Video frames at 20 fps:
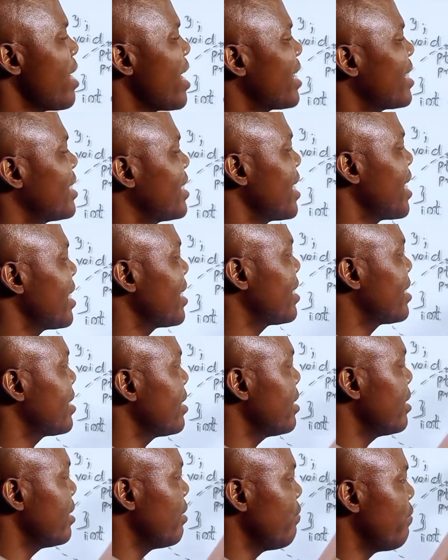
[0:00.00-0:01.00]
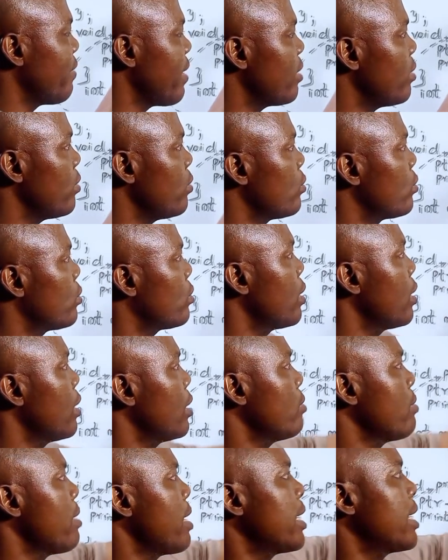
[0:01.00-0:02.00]
access the values,
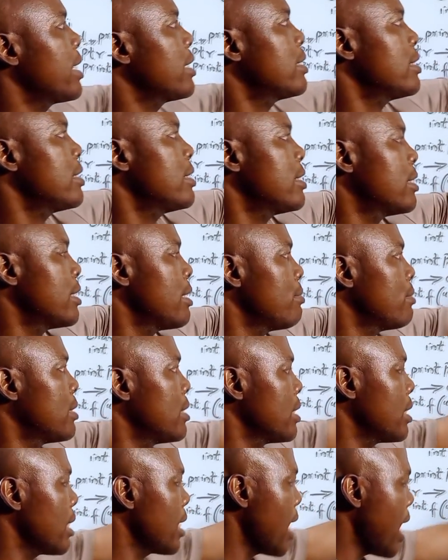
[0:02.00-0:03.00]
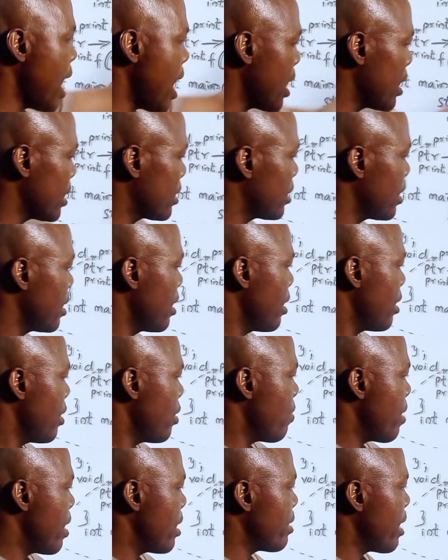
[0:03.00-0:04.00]
you are getting the same thing as
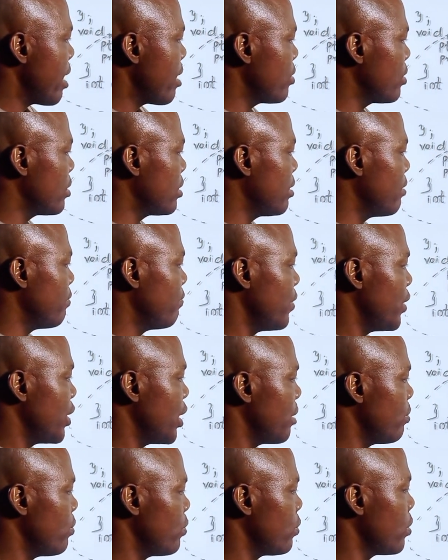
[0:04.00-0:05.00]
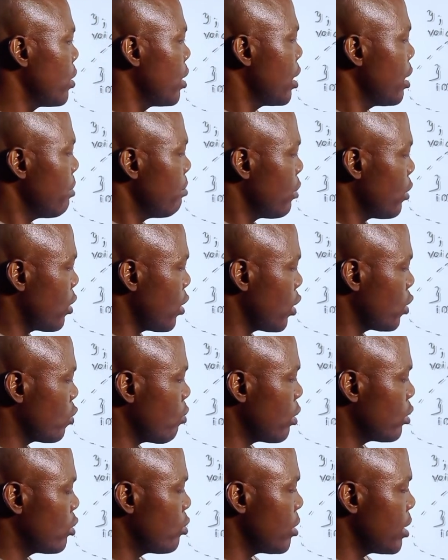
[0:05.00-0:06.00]
when you are using the variable, because
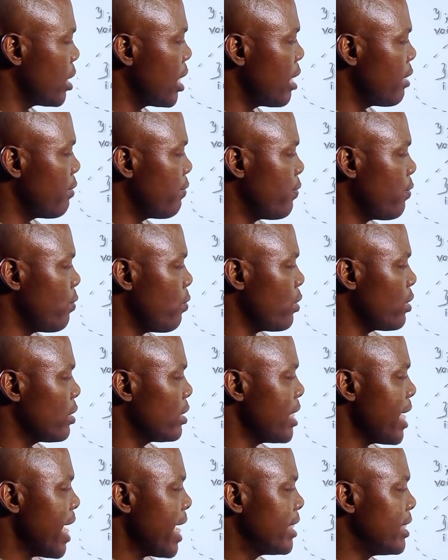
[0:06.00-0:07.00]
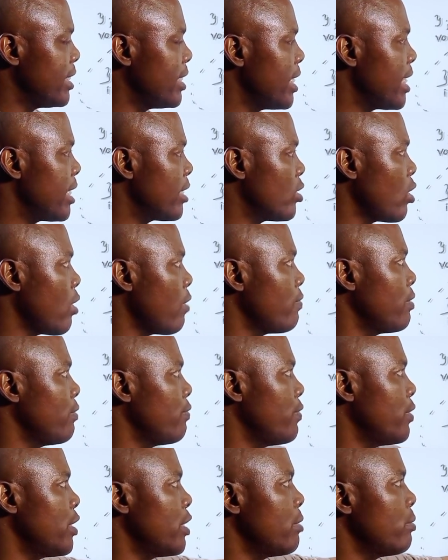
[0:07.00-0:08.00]
what you gave was the address of the
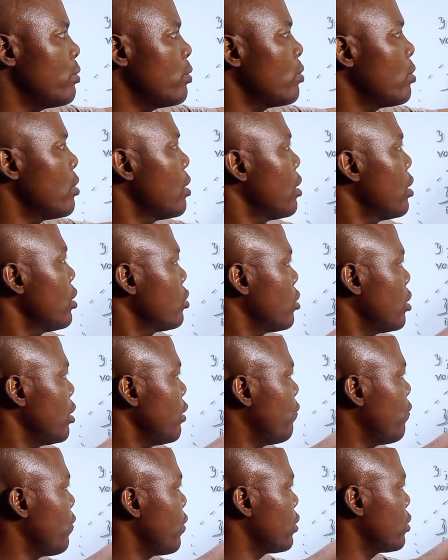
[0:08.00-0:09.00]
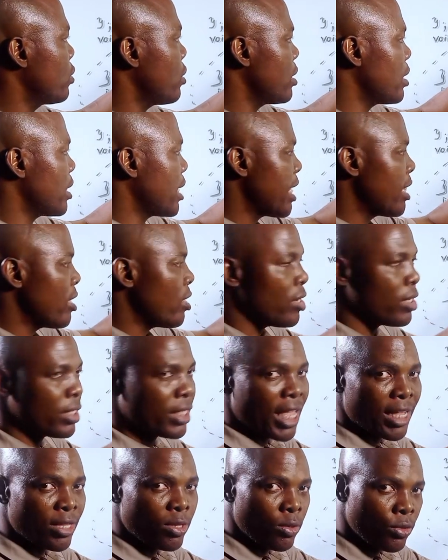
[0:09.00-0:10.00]
variable. So the function can
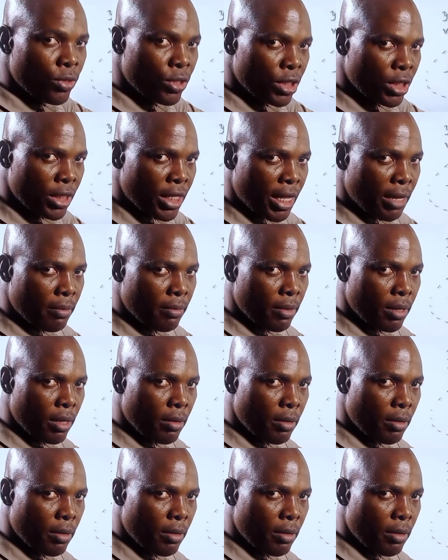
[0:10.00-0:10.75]
alter the original